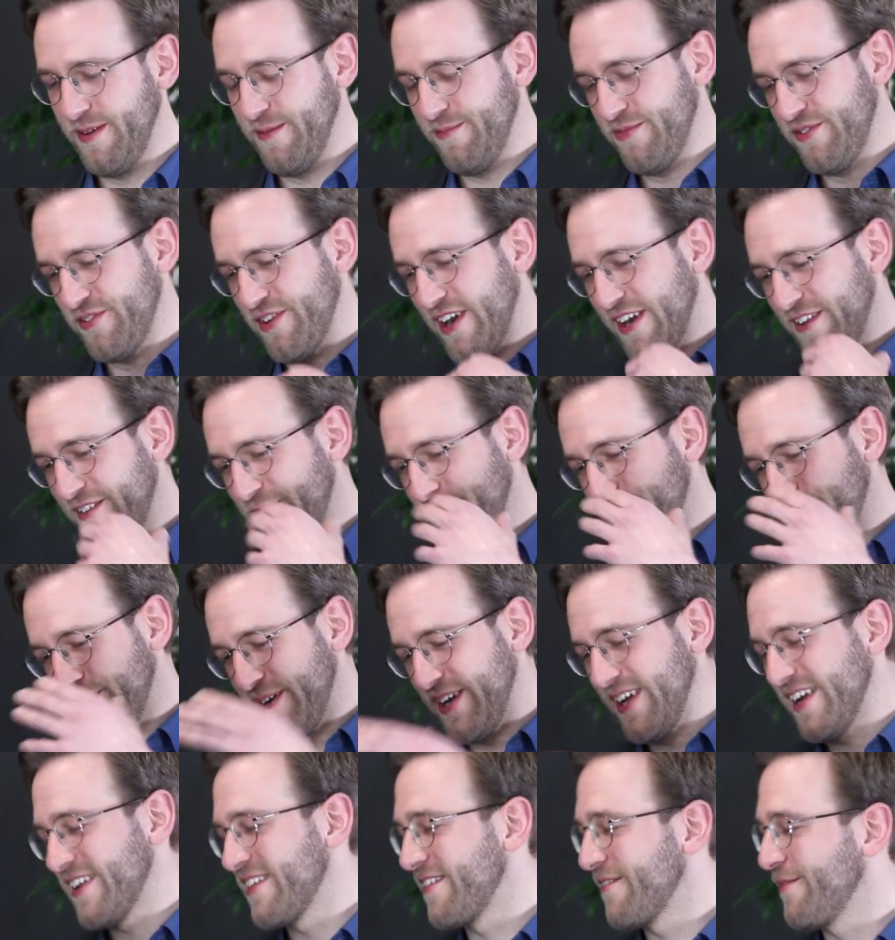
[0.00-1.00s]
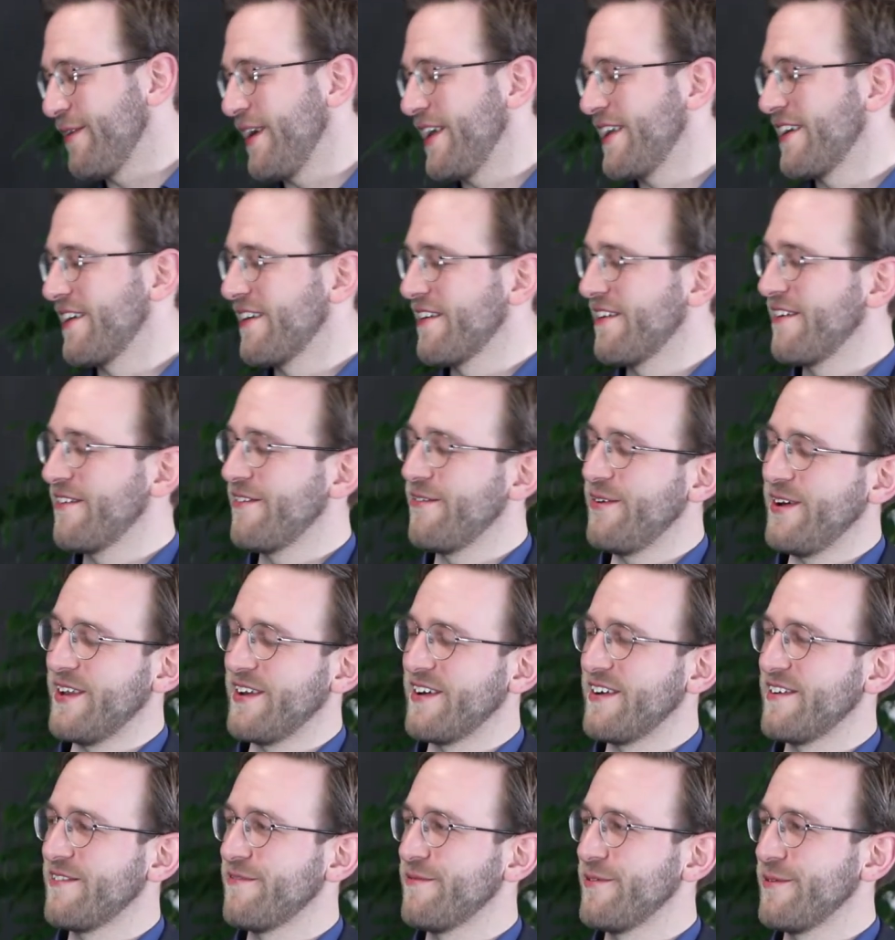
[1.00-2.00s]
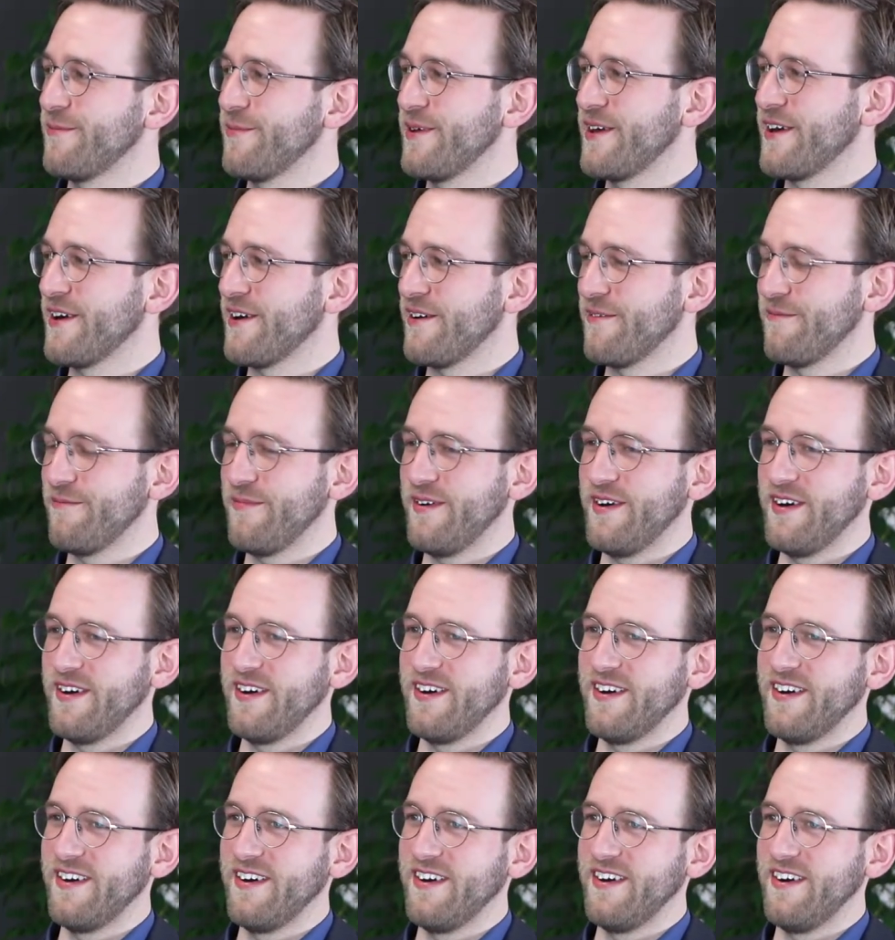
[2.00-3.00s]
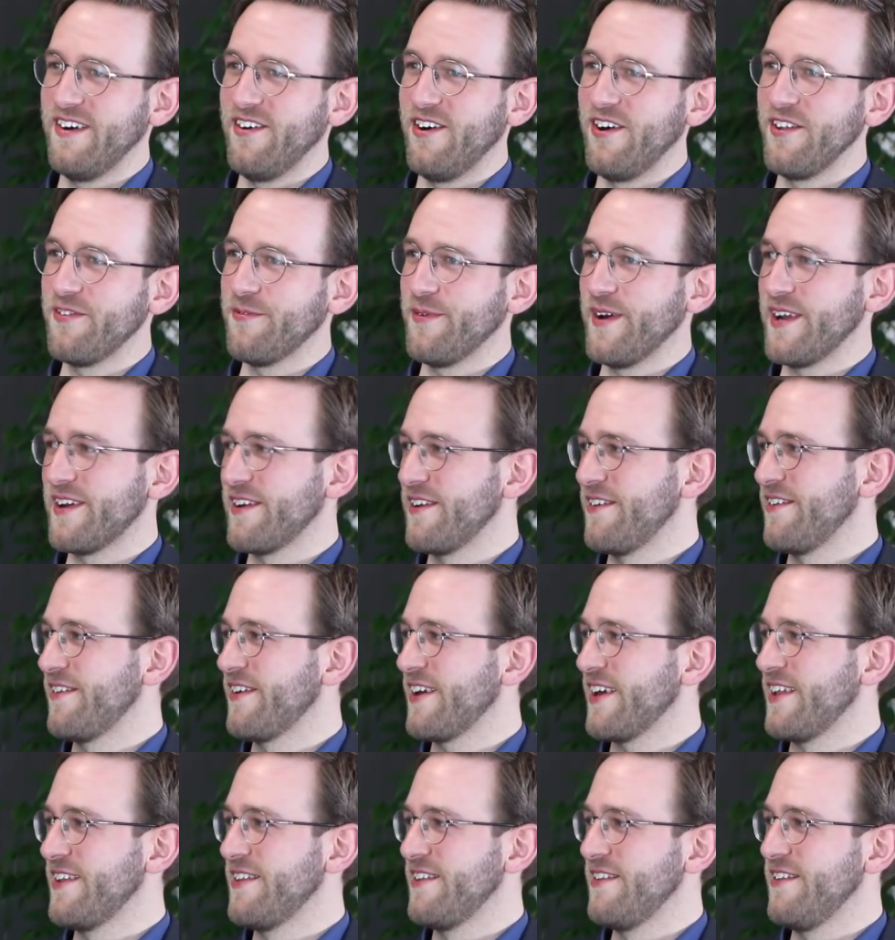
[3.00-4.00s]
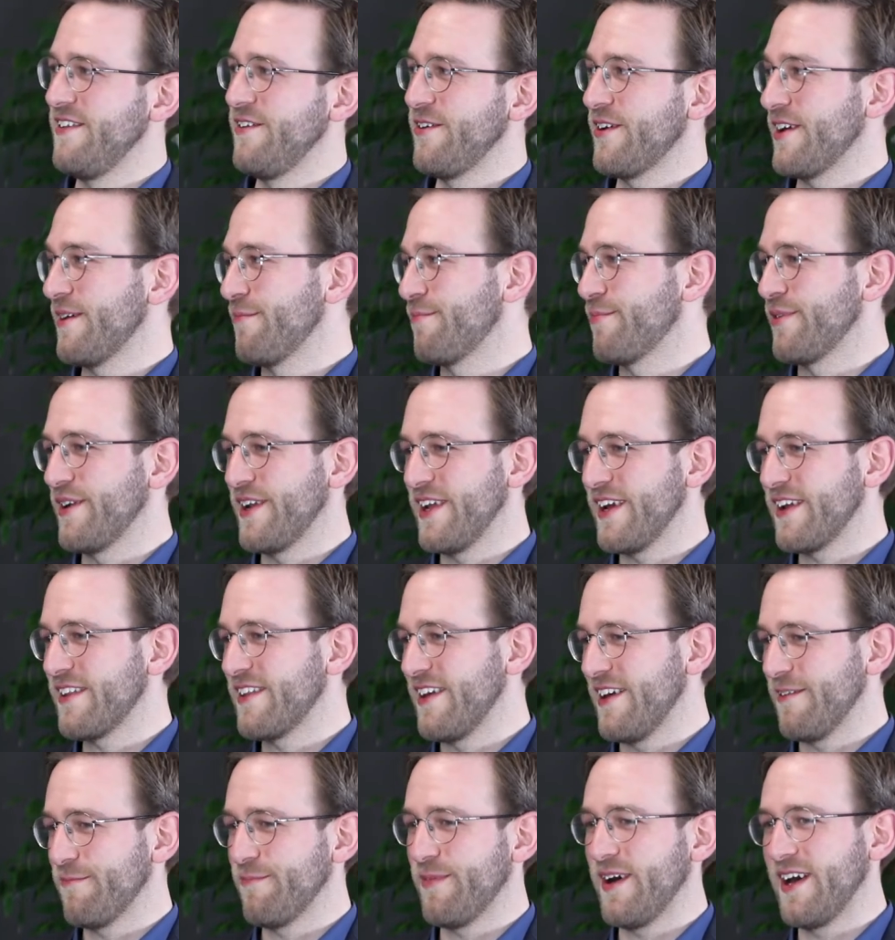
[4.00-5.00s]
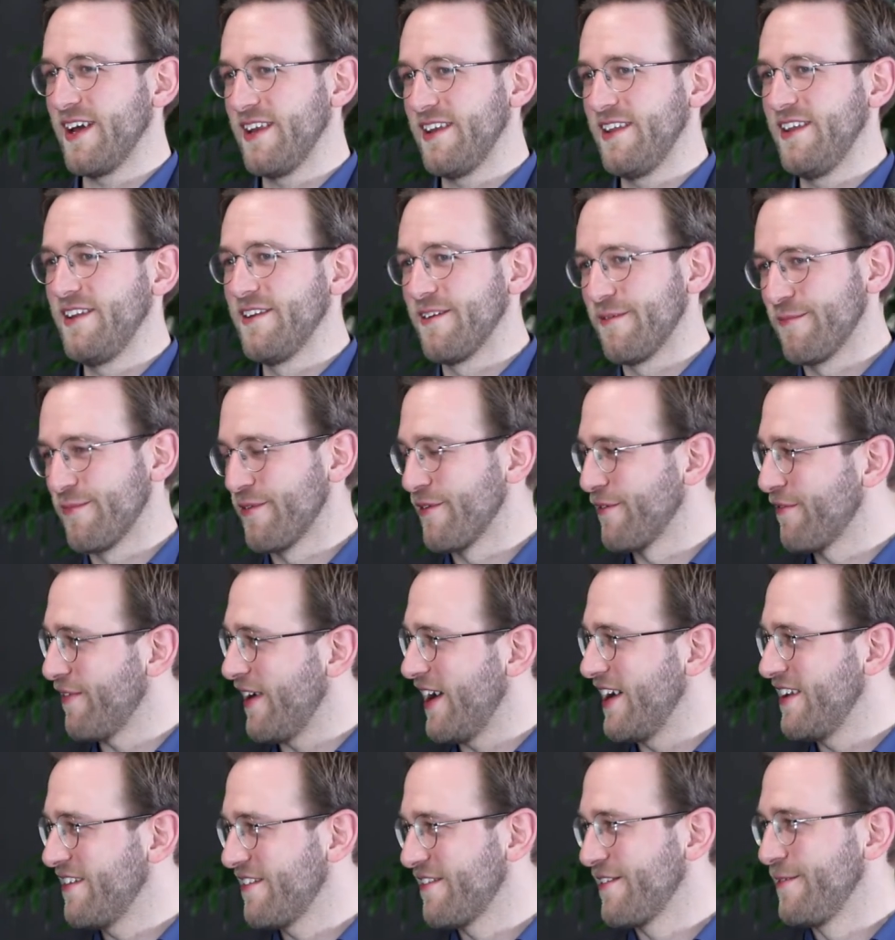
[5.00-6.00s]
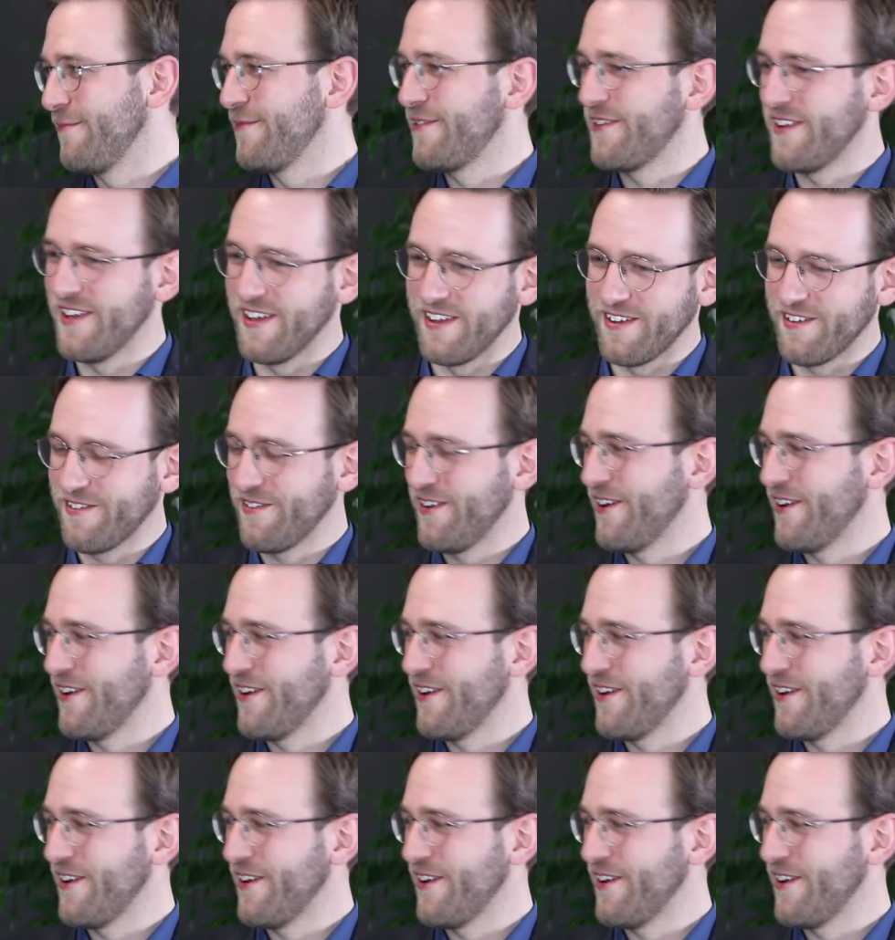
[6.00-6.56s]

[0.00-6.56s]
try to predict the weather, whether it will become hot weather. You can predict that by the number of ice cream sales.